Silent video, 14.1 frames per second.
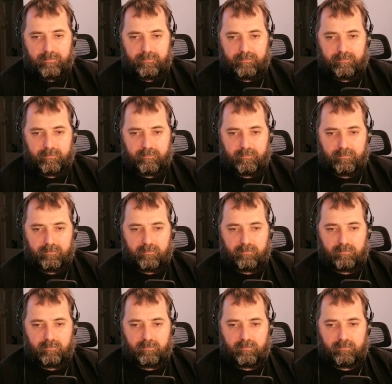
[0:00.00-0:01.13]

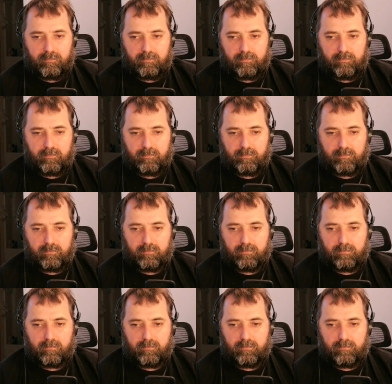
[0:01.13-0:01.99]
Nobody speaks.